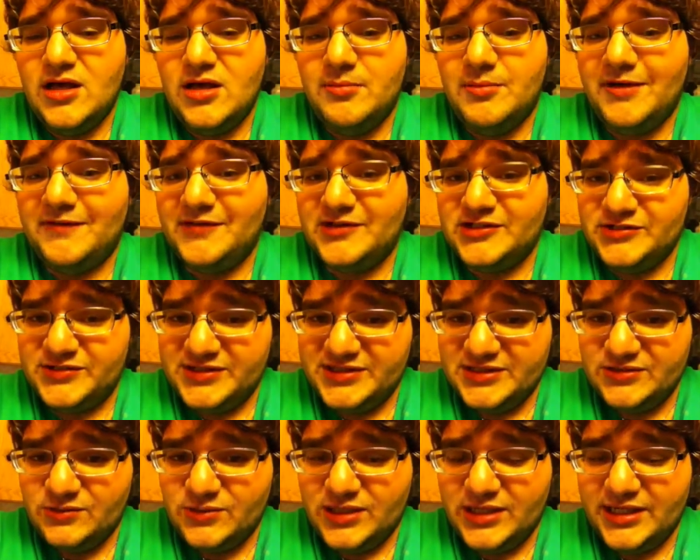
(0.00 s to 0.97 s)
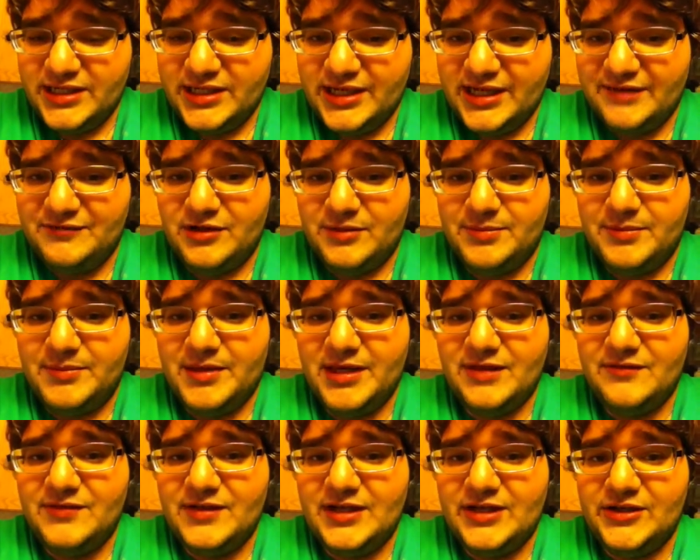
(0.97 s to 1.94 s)
My first reason why I've not been
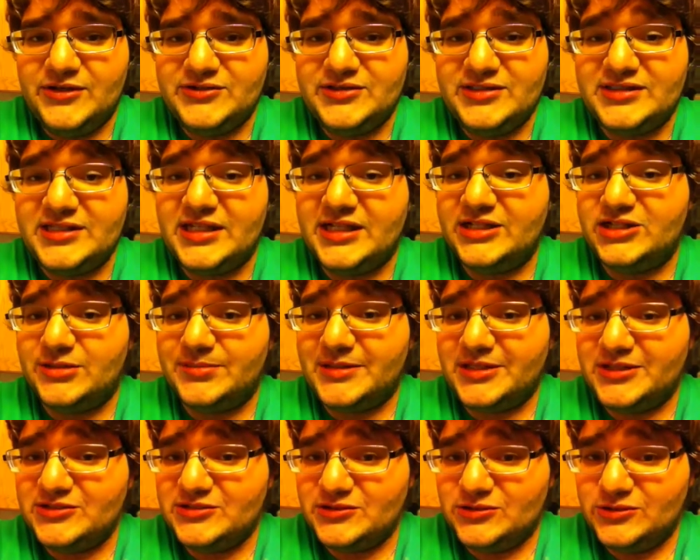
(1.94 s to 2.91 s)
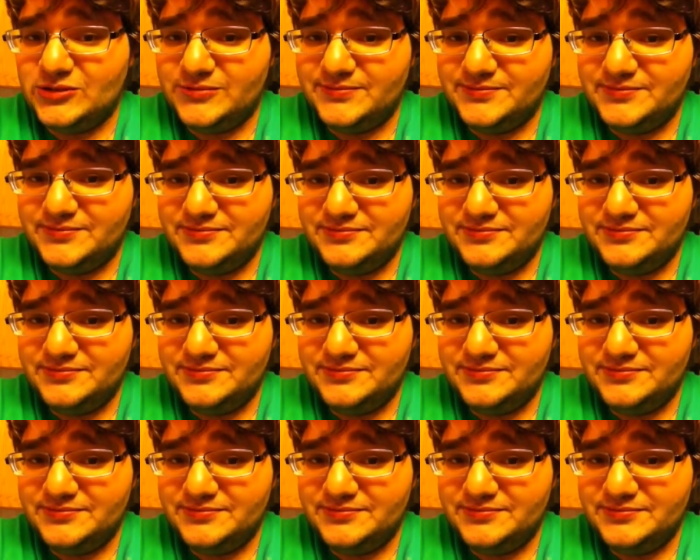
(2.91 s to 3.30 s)
making videos is that I dropped out of school.